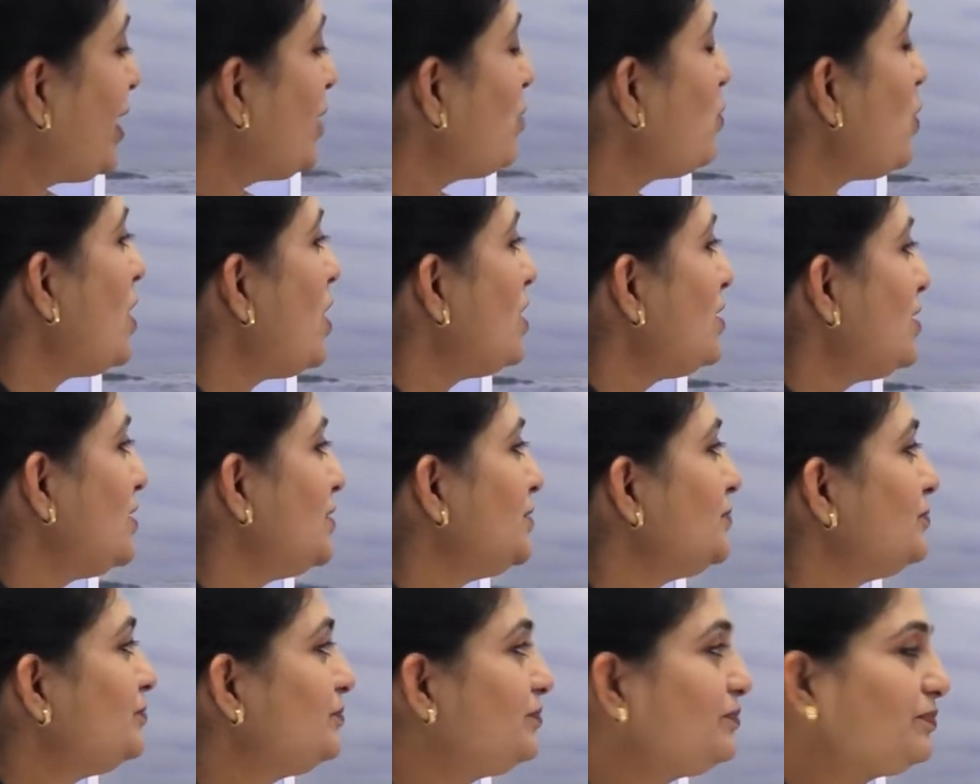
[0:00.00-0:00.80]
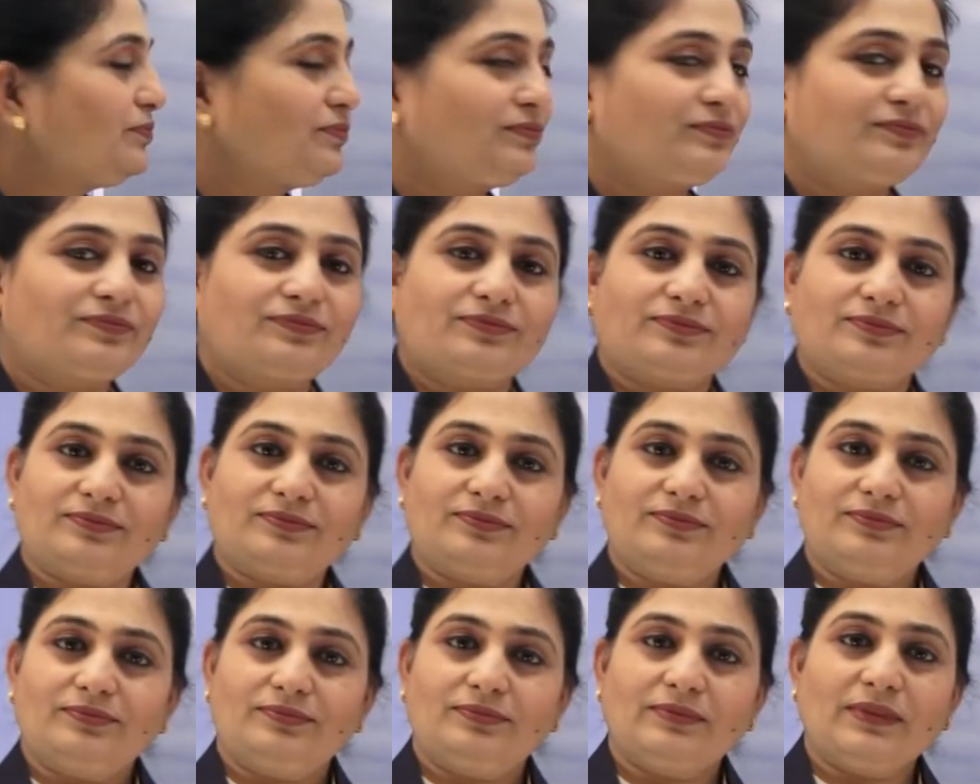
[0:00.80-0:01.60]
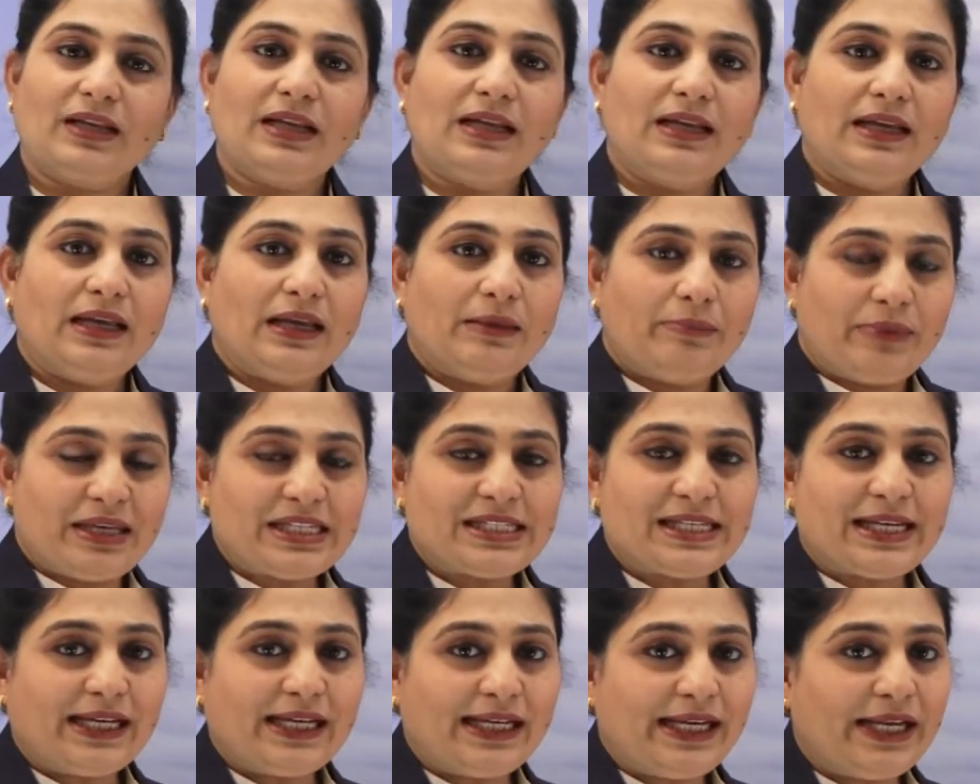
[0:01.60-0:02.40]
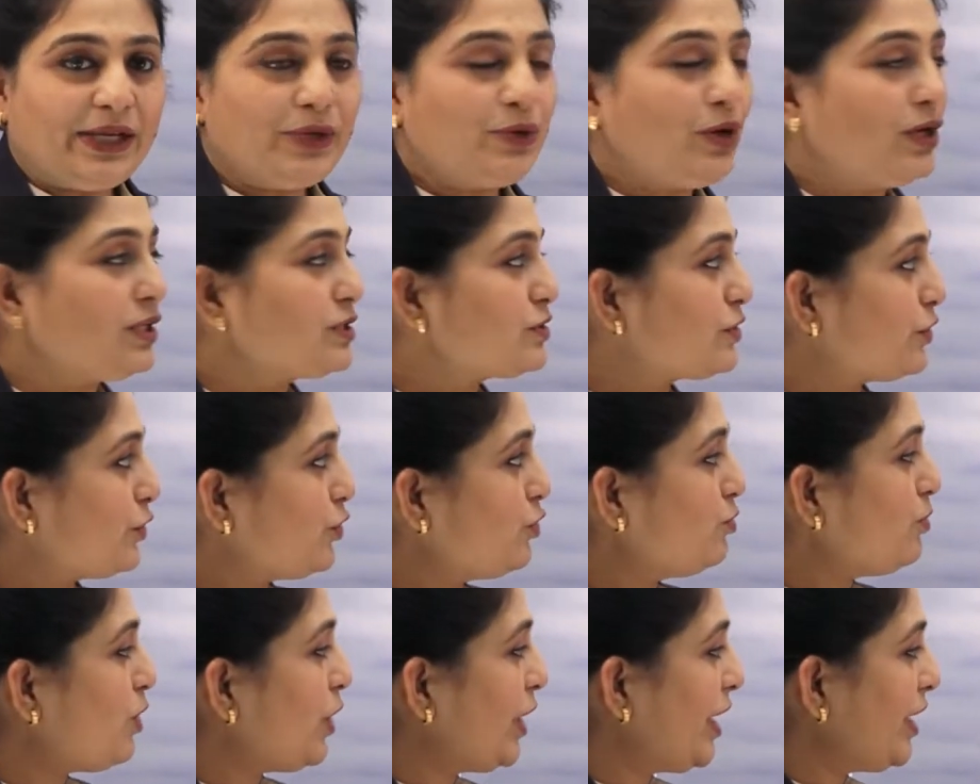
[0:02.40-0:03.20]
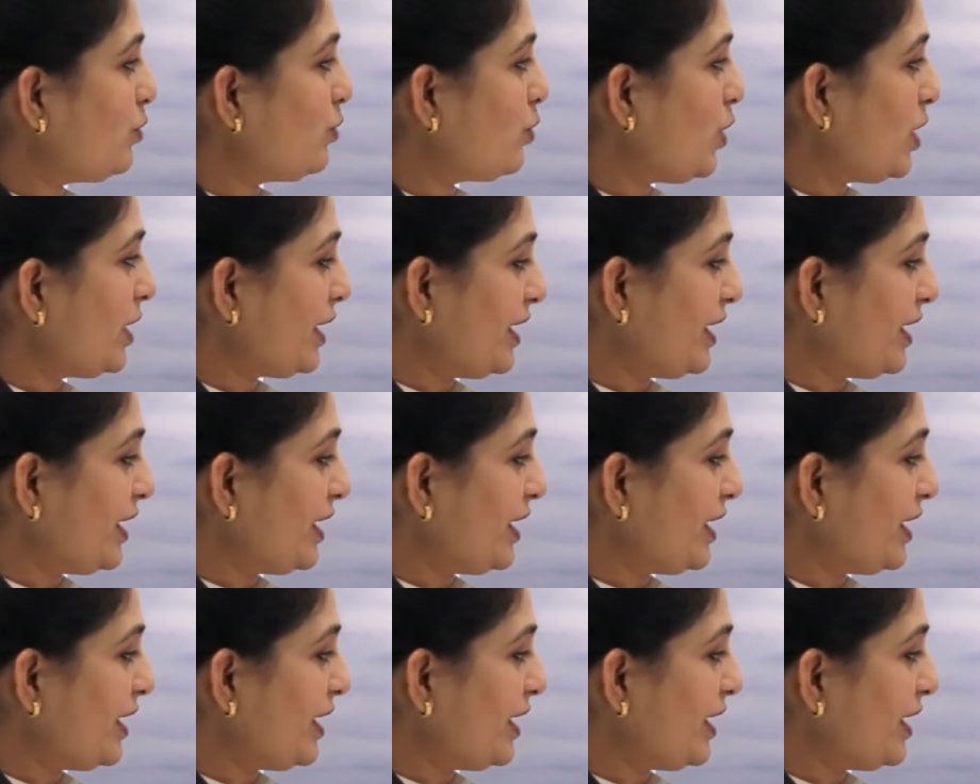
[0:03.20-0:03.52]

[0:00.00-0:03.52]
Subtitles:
walk. Basically you also do morning walk.